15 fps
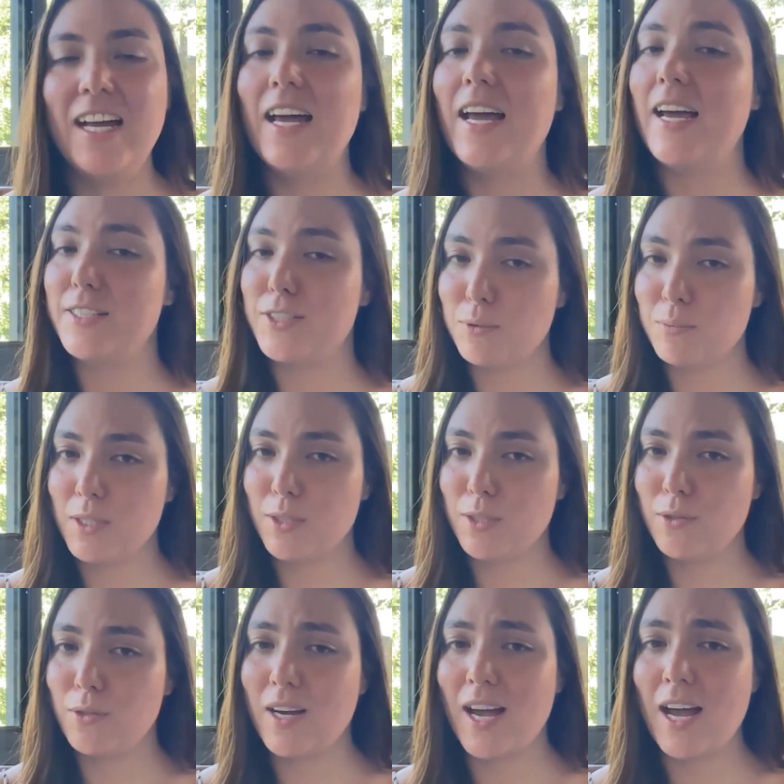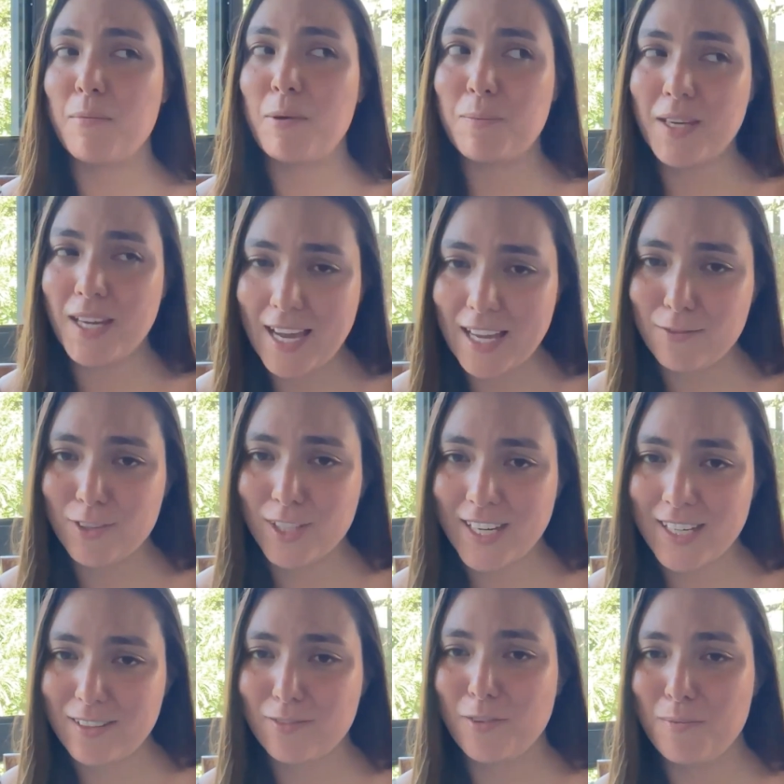As you may know, I'm a big
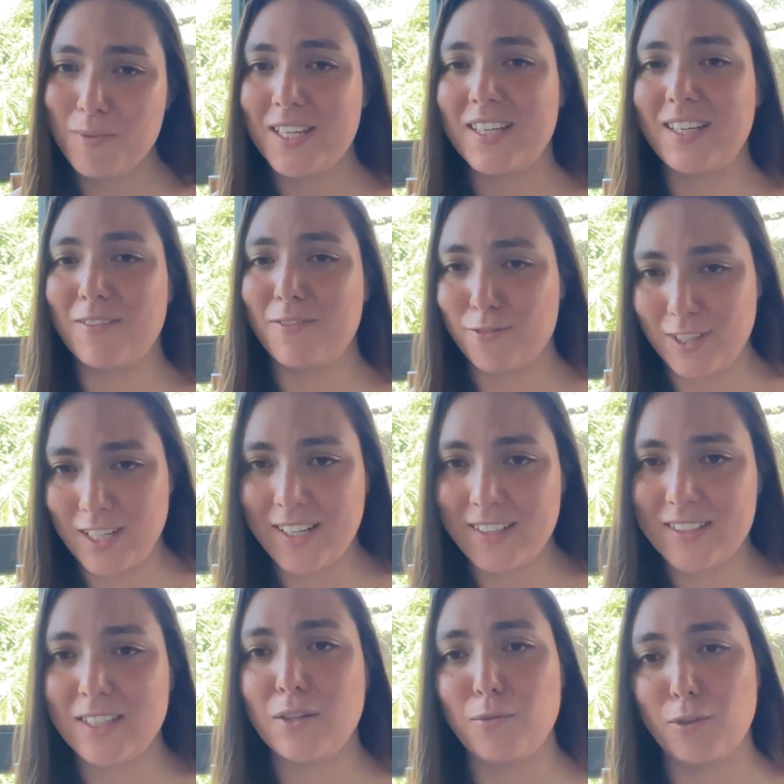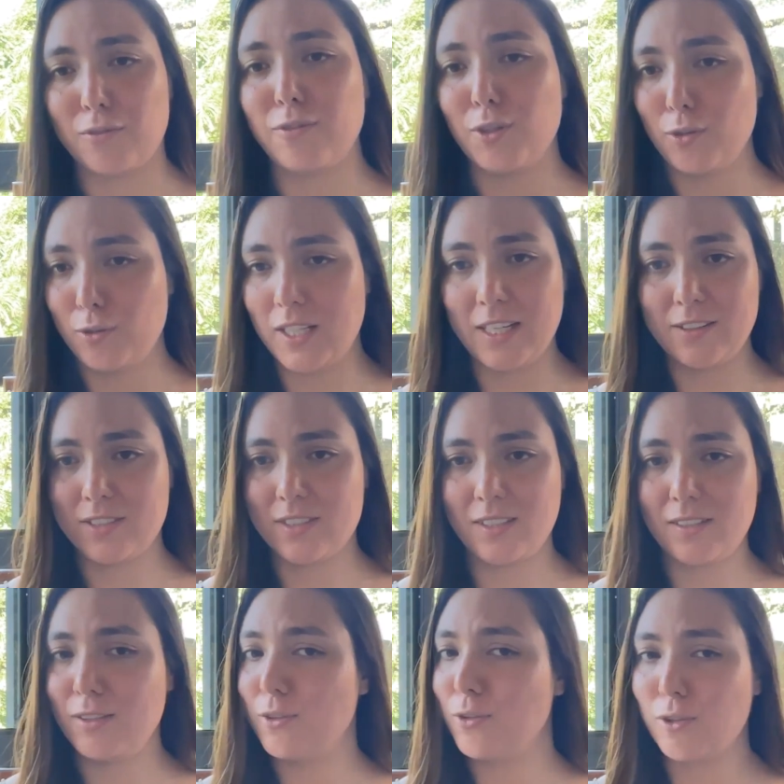advocate for making freelancing work for your
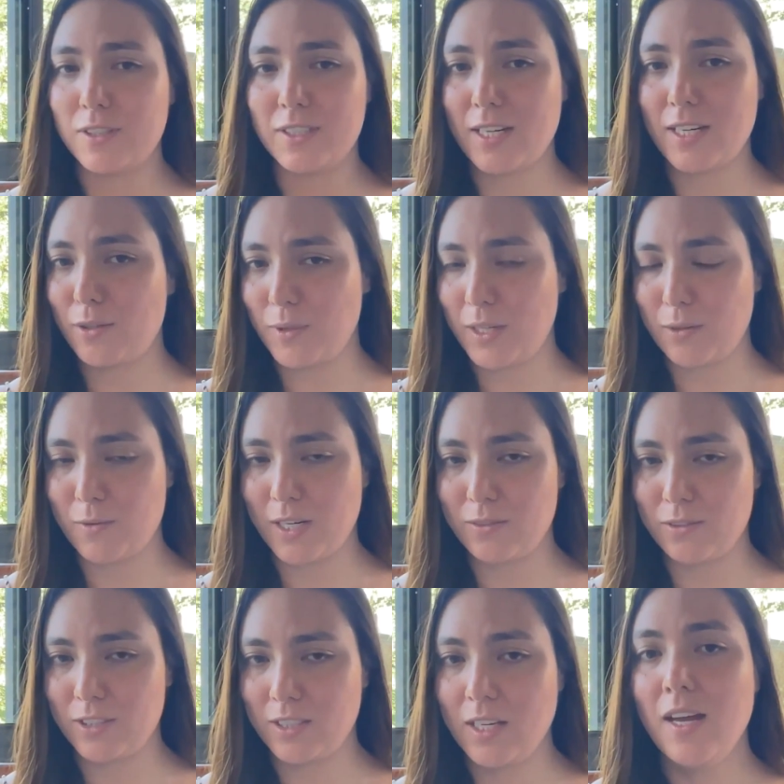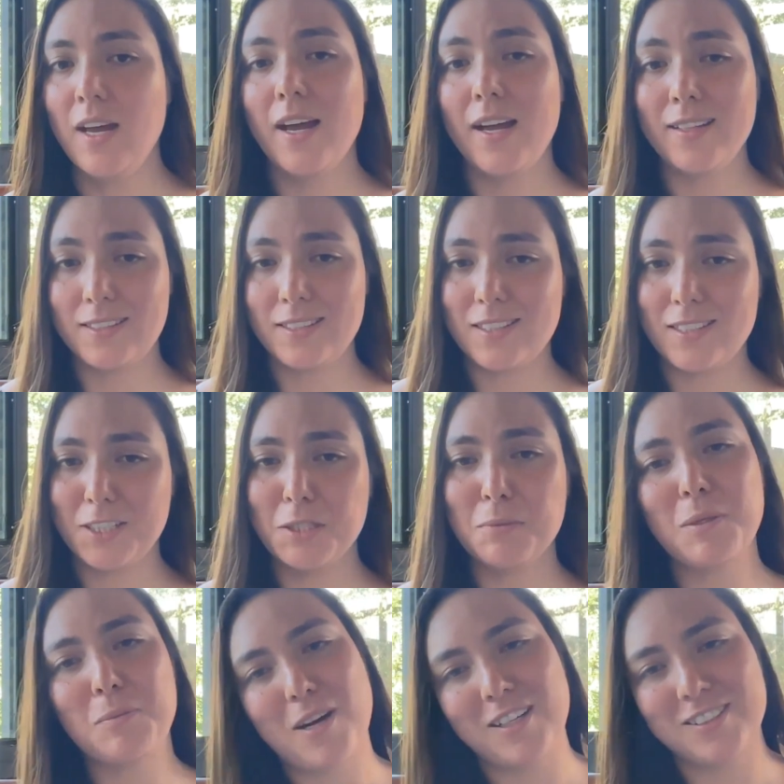lifestyle, not the other way around. And this year,
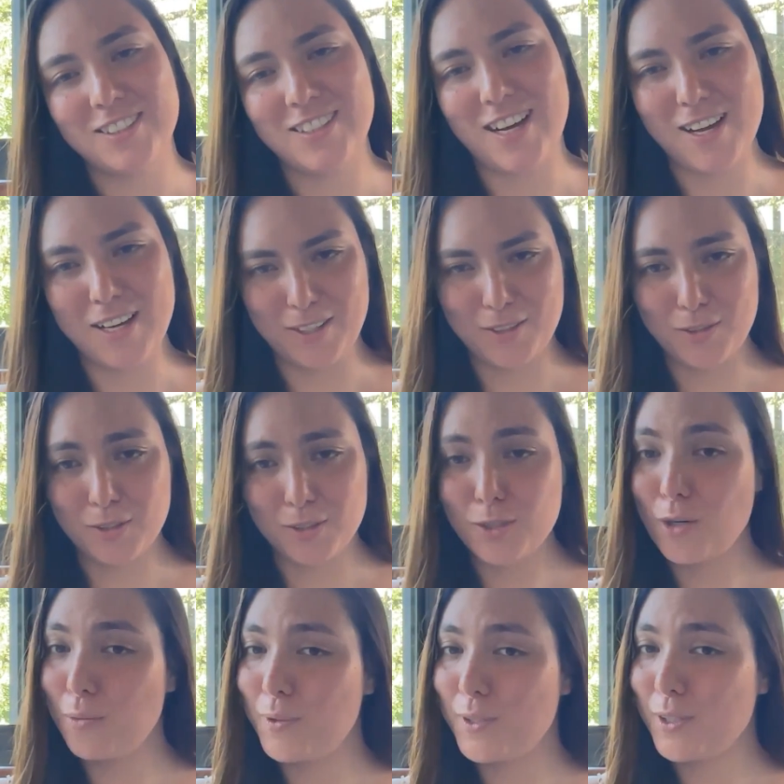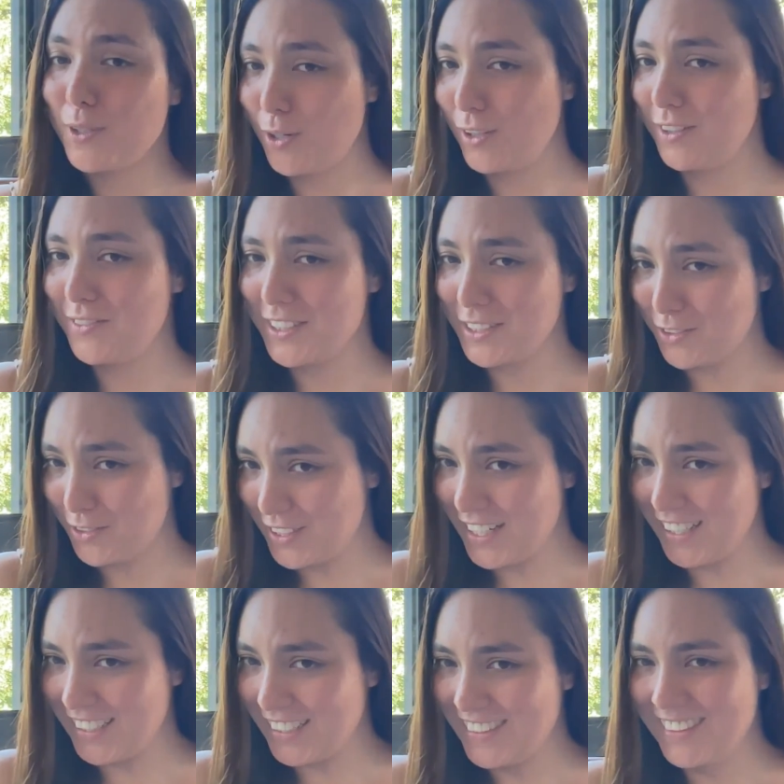my partner and I are going to open a co-living in Sri
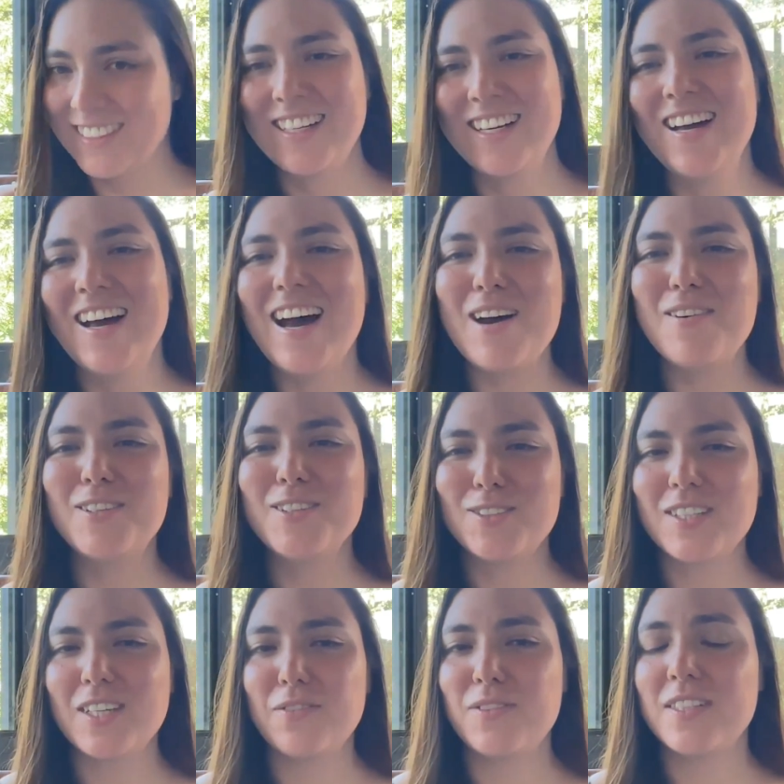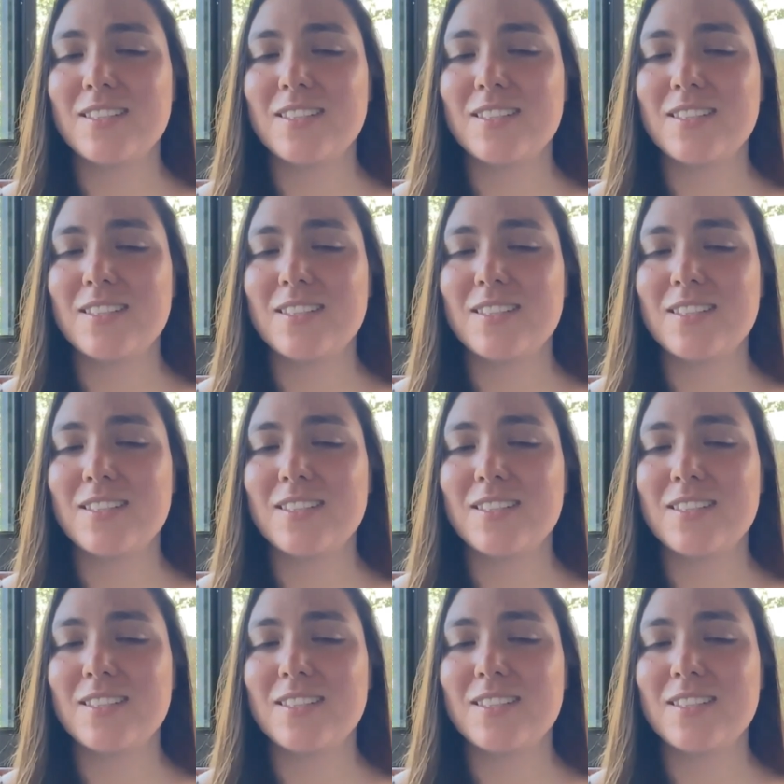Lanka. I want to give this